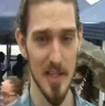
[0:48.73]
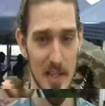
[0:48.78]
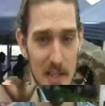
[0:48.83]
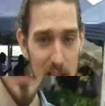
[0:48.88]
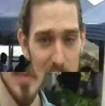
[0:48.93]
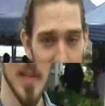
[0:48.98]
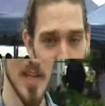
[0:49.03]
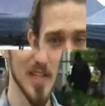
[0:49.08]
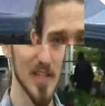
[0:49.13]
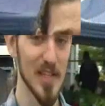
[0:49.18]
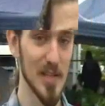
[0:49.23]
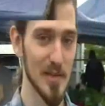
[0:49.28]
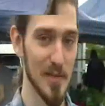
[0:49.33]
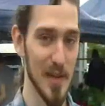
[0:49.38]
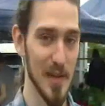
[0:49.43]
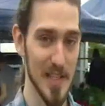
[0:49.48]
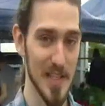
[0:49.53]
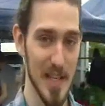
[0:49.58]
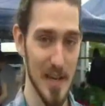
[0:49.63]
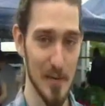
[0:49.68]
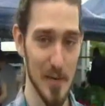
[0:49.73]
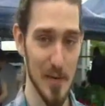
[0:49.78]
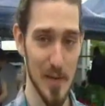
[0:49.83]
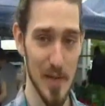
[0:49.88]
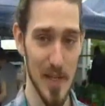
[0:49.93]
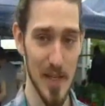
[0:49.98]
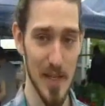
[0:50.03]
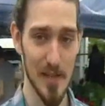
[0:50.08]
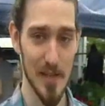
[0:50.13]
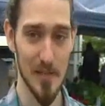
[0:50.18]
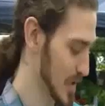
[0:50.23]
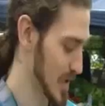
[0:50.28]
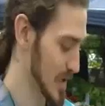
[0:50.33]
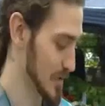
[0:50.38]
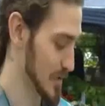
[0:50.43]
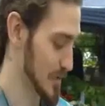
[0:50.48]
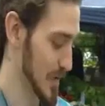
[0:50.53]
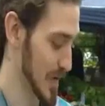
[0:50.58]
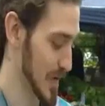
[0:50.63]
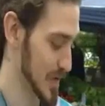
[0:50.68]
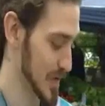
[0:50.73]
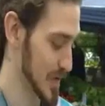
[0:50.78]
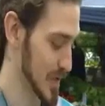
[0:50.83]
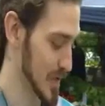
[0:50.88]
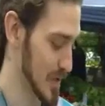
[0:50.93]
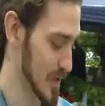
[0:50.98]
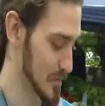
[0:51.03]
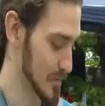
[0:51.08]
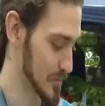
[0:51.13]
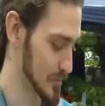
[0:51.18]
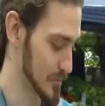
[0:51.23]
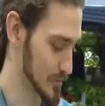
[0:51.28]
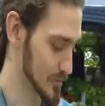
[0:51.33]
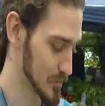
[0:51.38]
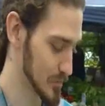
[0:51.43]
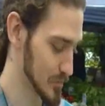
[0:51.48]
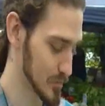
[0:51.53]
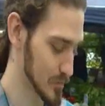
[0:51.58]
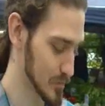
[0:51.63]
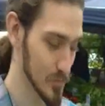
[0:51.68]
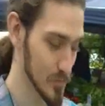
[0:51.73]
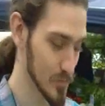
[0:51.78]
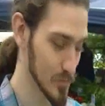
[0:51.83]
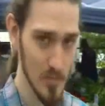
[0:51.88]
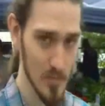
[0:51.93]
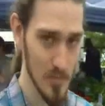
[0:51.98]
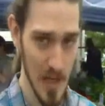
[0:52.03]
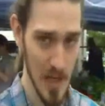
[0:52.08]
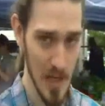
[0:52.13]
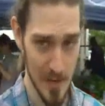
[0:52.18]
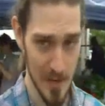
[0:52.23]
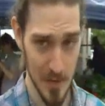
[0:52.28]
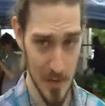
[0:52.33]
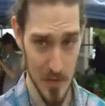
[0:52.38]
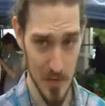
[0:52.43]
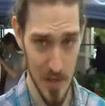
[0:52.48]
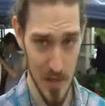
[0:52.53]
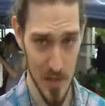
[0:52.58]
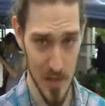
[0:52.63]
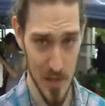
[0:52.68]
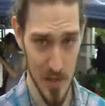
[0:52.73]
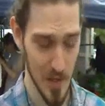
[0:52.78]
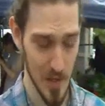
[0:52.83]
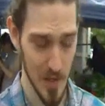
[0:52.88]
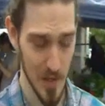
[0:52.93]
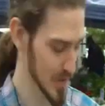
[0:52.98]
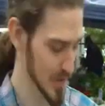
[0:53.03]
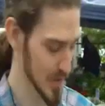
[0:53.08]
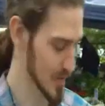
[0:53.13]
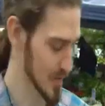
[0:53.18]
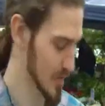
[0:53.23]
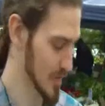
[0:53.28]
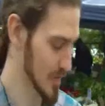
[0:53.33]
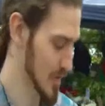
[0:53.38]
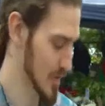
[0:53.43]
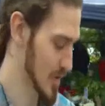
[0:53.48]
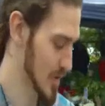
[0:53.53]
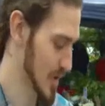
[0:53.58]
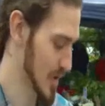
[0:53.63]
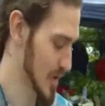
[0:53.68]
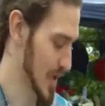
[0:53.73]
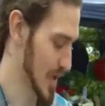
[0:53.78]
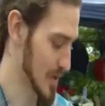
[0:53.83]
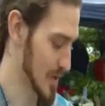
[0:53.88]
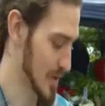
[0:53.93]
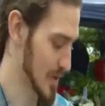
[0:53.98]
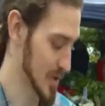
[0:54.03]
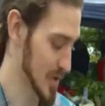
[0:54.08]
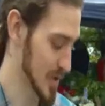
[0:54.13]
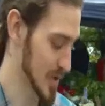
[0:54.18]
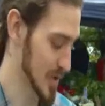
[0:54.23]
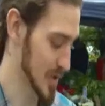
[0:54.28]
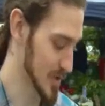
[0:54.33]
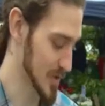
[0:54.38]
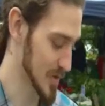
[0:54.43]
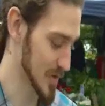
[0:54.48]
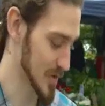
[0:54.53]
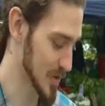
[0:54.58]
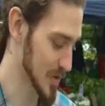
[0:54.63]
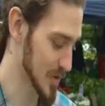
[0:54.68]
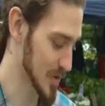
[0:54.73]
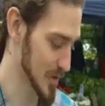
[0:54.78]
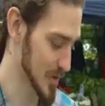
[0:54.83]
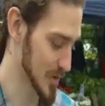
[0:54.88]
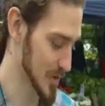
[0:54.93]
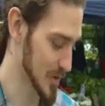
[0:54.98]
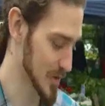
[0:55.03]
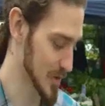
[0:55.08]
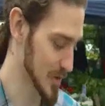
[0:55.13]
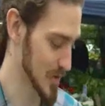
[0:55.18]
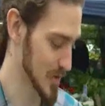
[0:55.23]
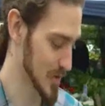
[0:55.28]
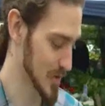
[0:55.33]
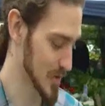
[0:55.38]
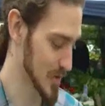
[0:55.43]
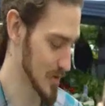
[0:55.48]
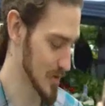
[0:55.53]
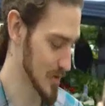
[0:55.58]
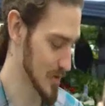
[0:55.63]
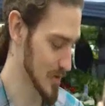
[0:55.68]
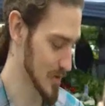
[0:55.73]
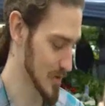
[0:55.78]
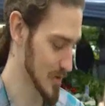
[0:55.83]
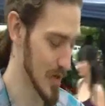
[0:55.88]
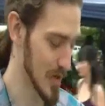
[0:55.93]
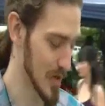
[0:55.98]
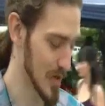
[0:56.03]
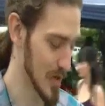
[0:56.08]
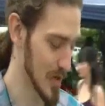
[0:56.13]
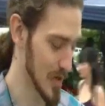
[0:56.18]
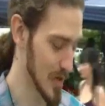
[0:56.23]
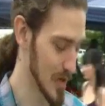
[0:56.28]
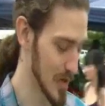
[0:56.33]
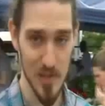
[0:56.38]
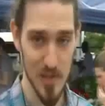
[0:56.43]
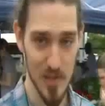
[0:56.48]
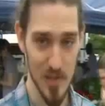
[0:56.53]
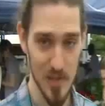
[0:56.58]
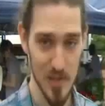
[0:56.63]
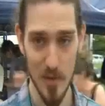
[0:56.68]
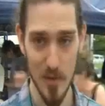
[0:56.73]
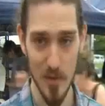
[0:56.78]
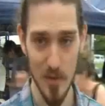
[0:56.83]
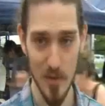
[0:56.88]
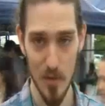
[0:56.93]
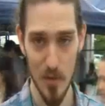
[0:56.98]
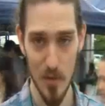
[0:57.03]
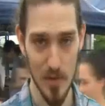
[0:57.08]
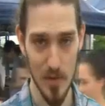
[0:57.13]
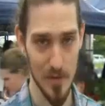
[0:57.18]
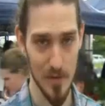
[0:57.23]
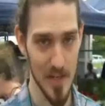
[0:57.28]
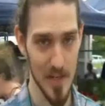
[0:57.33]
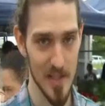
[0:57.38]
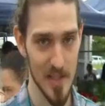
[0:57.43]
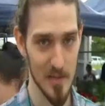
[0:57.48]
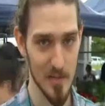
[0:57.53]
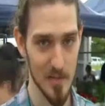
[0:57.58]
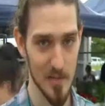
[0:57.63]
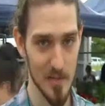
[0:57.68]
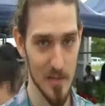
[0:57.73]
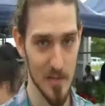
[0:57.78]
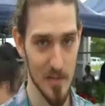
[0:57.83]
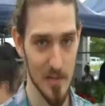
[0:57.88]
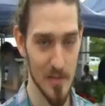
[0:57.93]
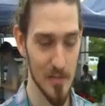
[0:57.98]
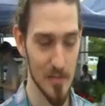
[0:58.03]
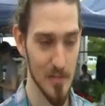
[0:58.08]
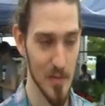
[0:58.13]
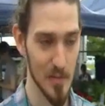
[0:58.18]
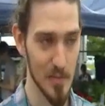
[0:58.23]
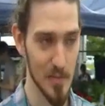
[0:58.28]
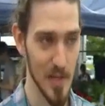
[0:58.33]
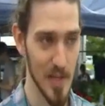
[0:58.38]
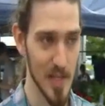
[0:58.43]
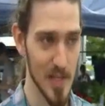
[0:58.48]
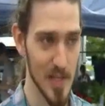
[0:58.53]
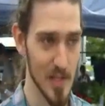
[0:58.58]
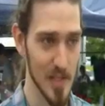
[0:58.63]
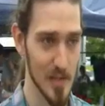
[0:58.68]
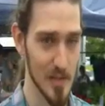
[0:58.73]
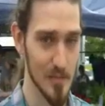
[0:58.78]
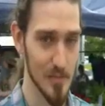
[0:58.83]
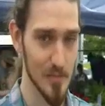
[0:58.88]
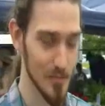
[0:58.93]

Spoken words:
Population affects everything. It affects infrastructure costs, hospitals, schools, roads, public transport, all affected by population.